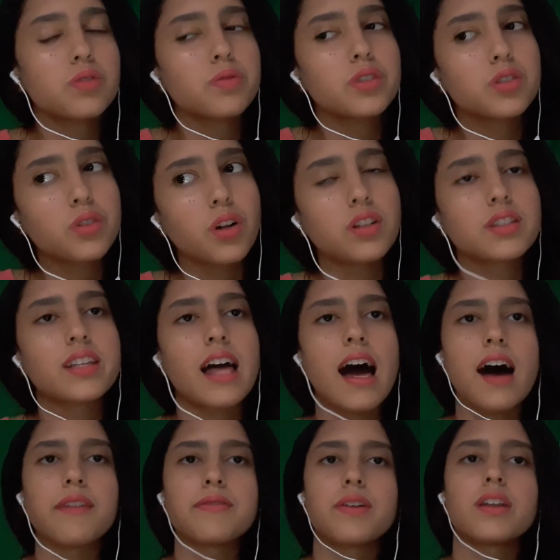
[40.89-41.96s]
results
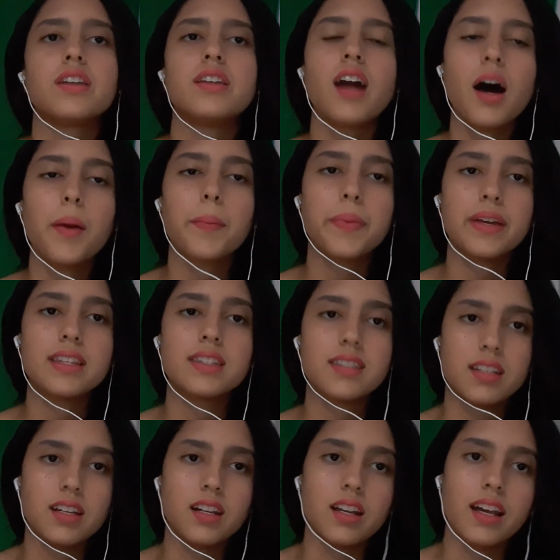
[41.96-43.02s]
have not been
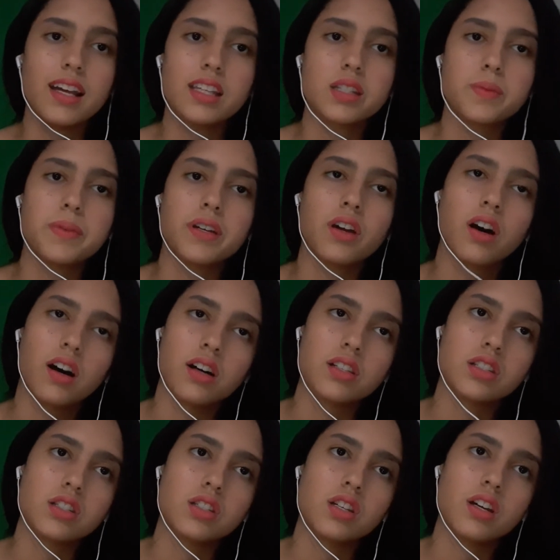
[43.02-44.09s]
seen is
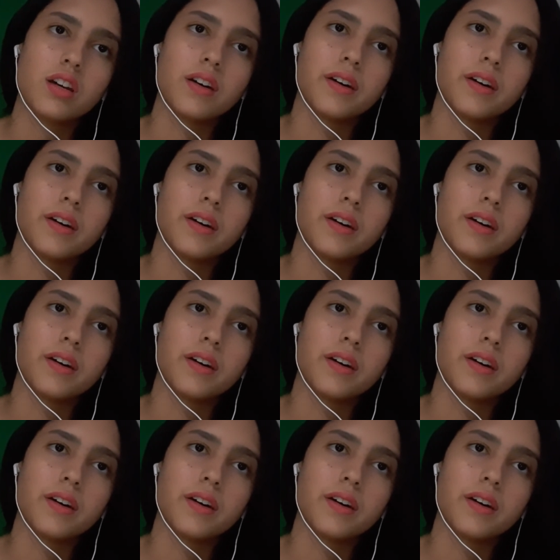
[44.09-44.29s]
because